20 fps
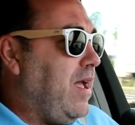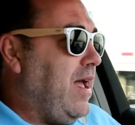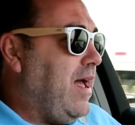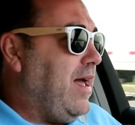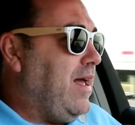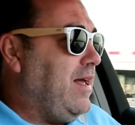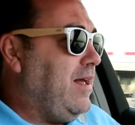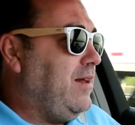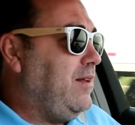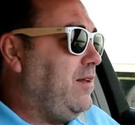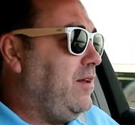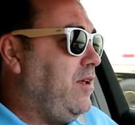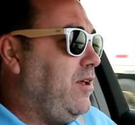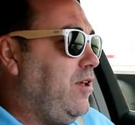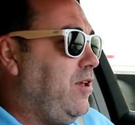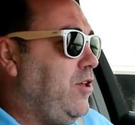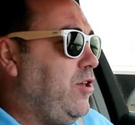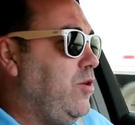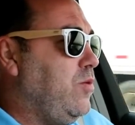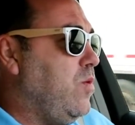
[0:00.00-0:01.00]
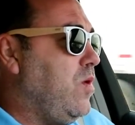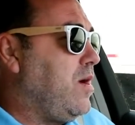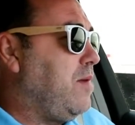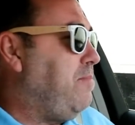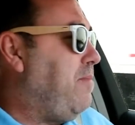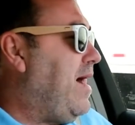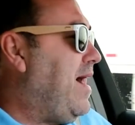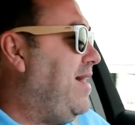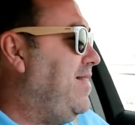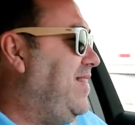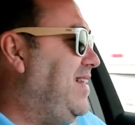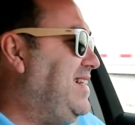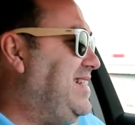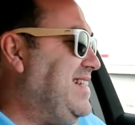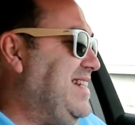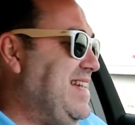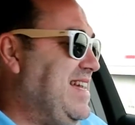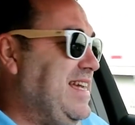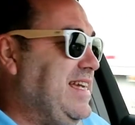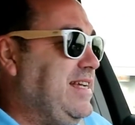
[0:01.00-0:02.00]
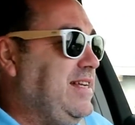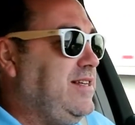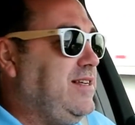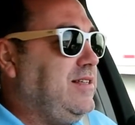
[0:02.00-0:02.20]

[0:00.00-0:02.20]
and you want to buy the deed,